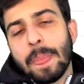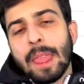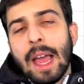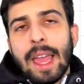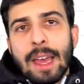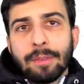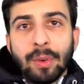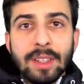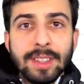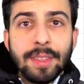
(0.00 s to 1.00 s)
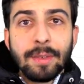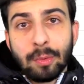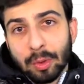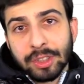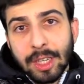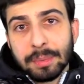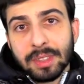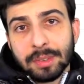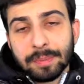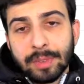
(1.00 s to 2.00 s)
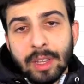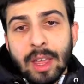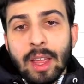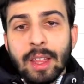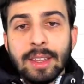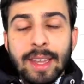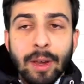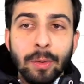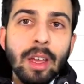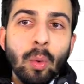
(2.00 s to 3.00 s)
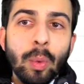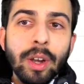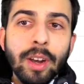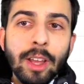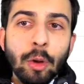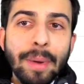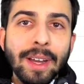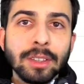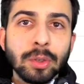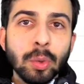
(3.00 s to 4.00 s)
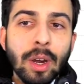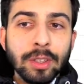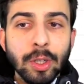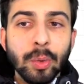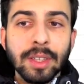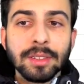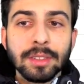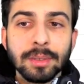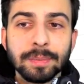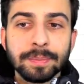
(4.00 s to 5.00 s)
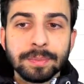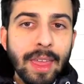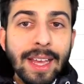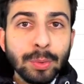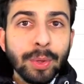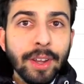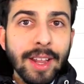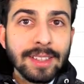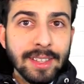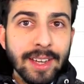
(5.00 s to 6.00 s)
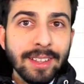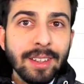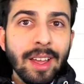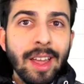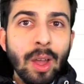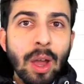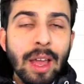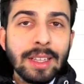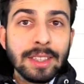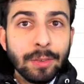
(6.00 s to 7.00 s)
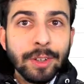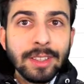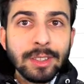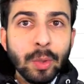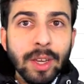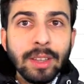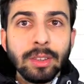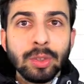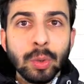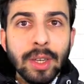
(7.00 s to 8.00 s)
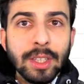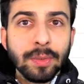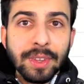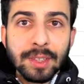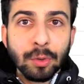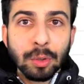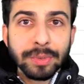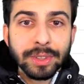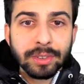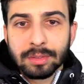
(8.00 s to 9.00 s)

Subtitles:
I have created the 4 shapes. Now, we're gonna go back to our tokens, and we're gonna assign a different token to each of these forms.